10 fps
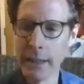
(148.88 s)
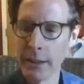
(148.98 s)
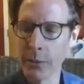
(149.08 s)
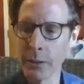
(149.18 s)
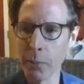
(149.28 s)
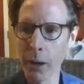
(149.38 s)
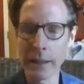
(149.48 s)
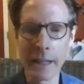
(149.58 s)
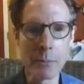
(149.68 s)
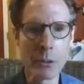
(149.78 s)
when
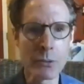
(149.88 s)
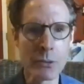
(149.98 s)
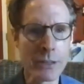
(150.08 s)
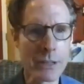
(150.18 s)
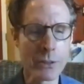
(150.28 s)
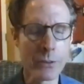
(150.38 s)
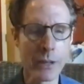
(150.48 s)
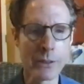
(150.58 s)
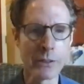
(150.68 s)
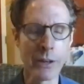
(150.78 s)
Mark Lamos was artistic
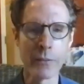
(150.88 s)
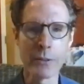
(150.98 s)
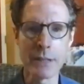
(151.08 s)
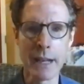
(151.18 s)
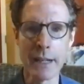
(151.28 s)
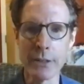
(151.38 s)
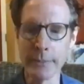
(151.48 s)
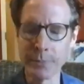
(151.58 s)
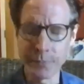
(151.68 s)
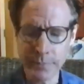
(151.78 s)
director at Hartford Stage,
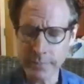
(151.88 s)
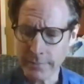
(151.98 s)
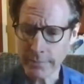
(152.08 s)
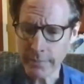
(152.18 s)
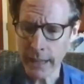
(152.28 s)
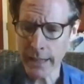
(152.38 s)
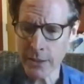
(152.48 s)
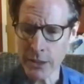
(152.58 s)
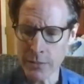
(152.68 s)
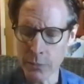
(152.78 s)
and
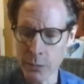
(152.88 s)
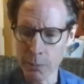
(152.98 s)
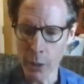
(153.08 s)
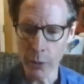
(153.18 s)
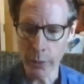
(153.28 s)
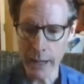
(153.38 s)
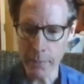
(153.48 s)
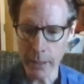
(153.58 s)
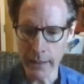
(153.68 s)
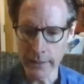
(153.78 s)
just was blown away
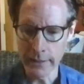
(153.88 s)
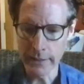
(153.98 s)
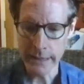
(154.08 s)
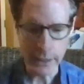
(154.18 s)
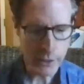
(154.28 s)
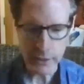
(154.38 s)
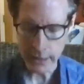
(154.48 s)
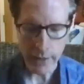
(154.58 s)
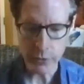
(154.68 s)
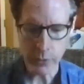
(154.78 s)
by theater and
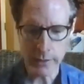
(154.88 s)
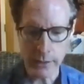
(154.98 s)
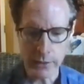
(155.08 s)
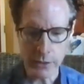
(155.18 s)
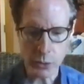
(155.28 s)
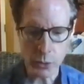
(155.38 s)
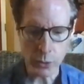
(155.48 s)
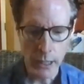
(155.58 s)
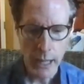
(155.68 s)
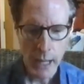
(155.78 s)
loved doing theater in
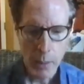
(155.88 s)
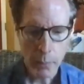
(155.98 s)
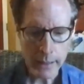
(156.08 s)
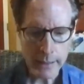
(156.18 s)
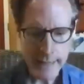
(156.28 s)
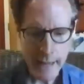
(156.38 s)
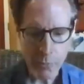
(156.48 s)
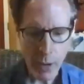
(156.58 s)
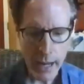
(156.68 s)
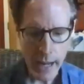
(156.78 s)
school. But in the same
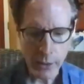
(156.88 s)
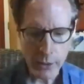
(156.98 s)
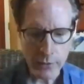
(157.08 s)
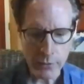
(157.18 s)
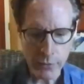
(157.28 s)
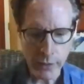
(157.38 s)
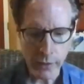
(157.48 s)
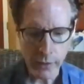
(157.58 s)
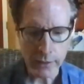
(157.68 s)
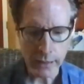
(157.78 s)
way, I couldn't figure
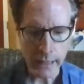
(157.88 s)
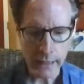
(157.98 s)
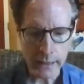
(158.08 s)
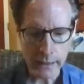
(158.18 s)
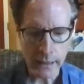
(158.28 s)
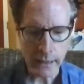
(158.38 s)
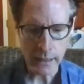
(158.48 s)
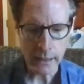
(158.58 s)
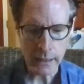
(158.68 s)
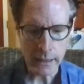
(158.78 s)
out
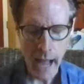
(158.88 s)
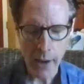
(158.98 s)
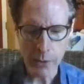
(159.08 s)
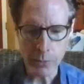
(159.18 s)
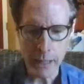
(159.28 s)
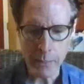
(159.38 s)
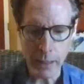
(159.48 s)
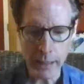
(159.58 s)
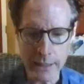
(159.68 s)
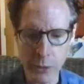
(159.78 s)
how you make
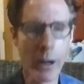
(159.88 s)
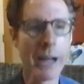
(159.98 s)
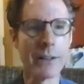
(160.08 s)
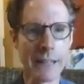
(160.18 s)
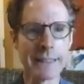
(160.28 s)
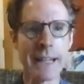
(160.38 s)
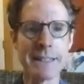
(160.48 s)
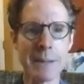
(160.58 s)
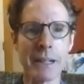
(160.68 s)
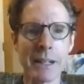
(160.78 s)
money as a writer. Like that
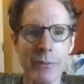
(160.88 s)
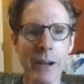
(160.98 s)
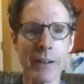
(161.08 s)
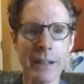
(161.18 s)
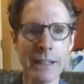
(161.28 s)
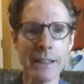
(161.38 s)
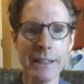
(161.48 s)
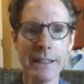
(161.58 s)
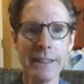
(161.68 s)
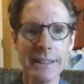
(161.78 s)
seemed like a very,
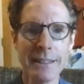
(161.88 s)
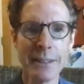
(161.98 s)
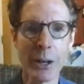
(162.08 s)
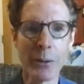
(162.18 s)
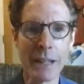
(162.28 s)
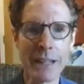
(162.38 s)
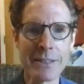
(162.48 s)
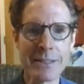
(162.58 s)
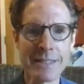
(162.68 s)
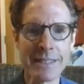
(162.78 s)
you know,
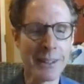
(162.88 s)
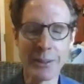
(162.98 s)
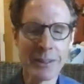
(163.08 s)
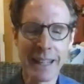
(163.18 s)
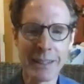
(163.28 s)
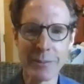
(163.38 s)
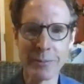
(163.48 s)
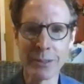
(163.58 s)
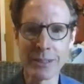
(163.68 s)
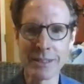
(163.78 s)
unless, you know, like a
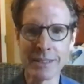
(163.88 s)
just